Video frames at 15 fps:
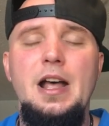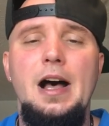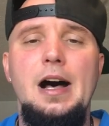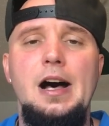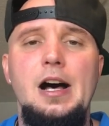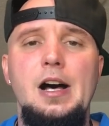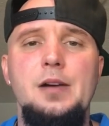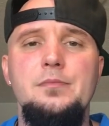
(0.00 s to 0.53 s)

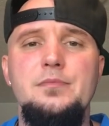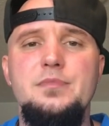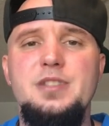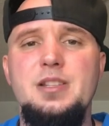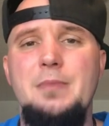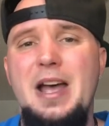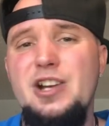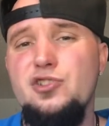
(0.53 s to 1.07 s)

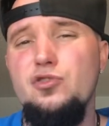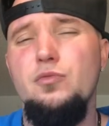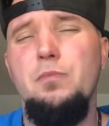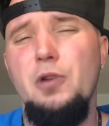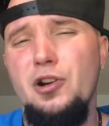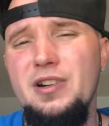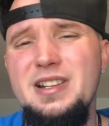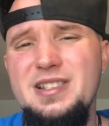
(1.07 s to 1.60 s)
some actual
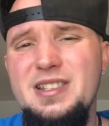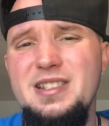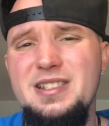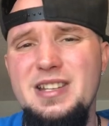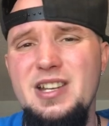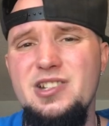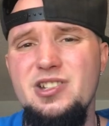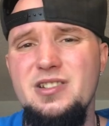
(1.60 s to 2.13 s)
burning
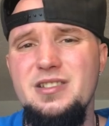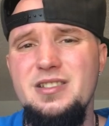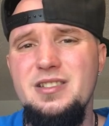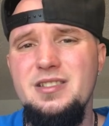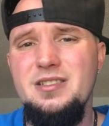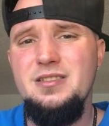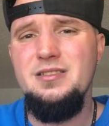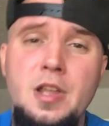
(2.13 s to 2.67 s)

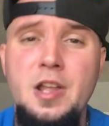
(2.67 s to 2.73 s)
sensations.